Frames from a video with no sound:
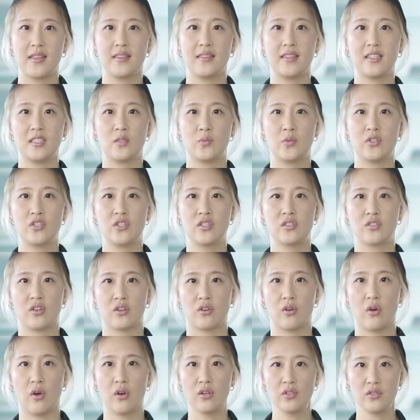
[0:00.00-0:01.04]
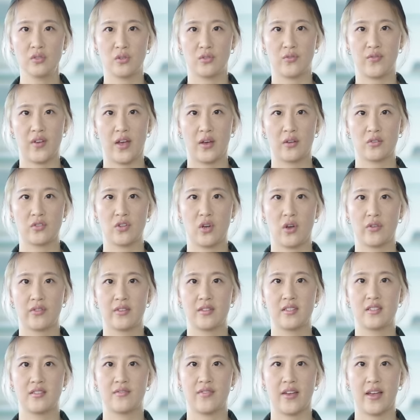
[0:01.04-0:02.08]
These switches are also found on
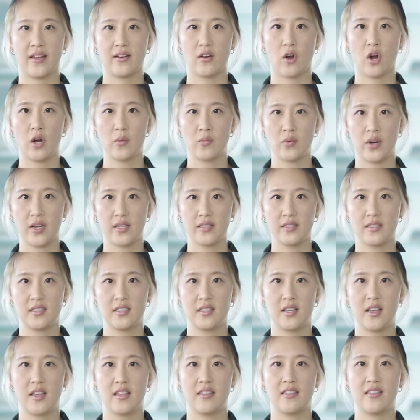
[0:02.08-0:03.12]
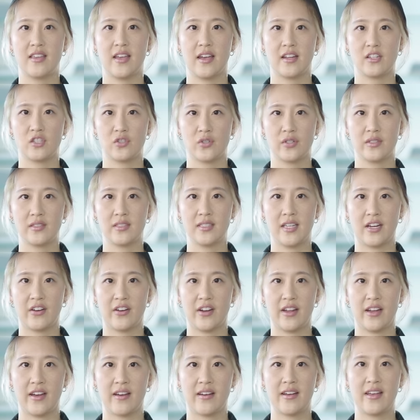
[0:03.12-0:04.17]
the divan armrest, the entrance
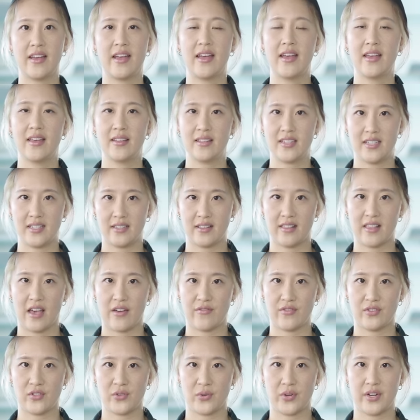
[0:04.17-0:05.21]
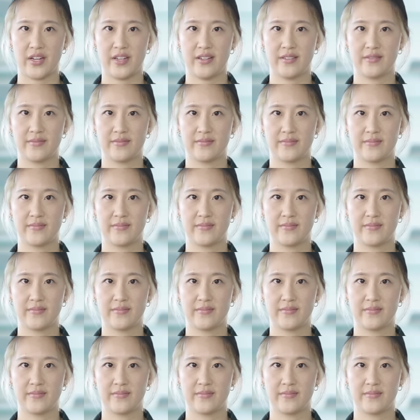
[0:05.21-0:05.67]
area, and in the lavatory.